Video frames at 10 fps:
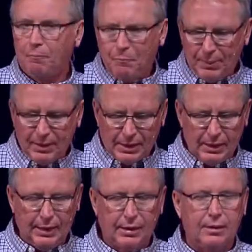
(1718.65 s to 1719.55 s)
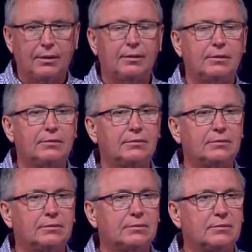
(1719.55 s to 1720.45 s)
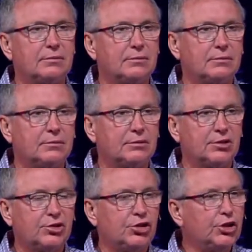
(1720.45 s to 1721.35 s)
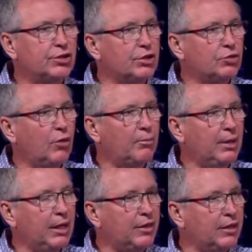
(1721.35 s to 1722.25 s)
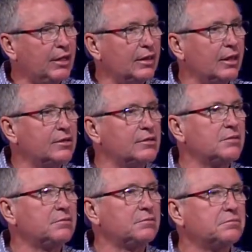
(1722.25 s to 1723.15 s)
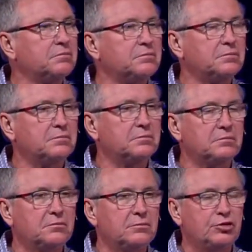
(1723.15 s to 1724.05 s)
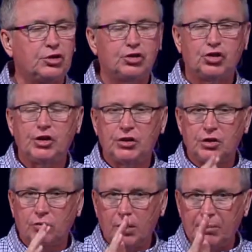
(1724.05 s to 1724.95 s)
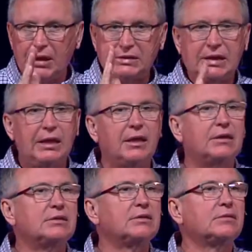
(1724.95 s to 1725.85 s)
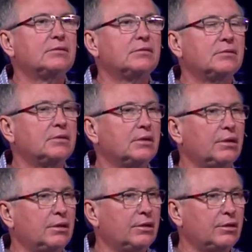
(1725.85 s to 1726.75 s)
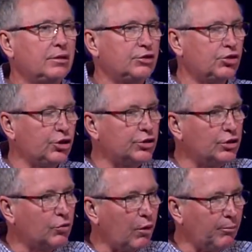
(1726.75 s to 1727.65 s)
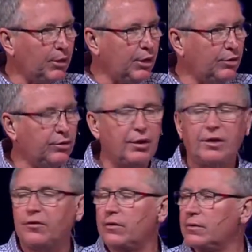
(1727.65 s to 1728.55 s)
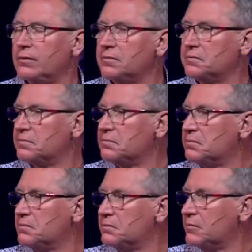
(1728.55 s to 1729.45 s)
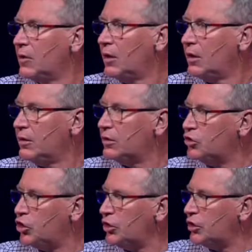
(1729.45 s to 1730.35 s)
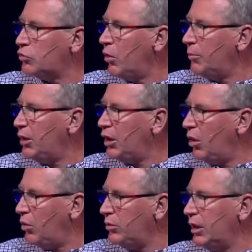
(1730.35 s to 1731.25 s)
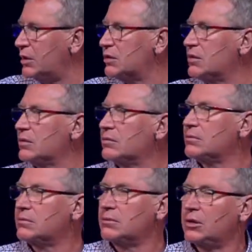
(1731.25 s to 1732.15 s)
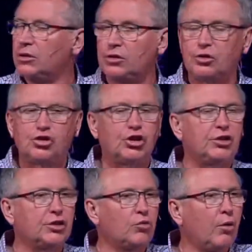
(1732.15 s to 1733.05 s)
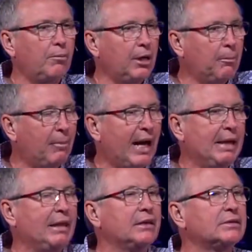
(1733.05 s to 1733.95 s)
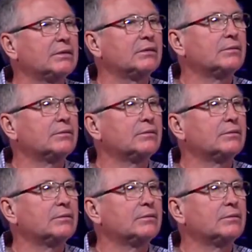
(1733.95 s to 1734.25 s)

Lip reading: Biblically, does Jesus want me to think this? Does Jesus want me to say this? Does Jesus want me to do this? Does Jesus want me to own this? Does Jesus want me to buy this?